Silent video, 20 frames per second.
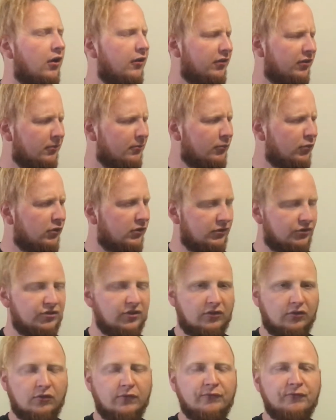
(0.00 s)
some more
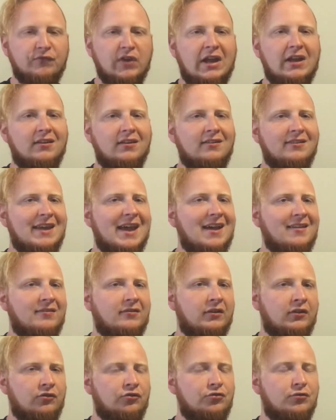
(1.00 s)
just
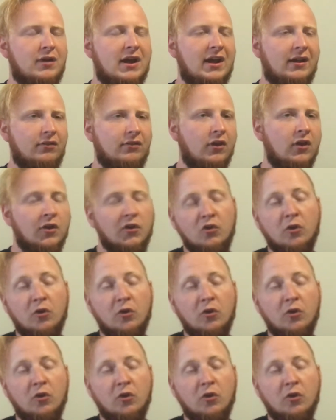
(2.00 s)
fantastic tracks.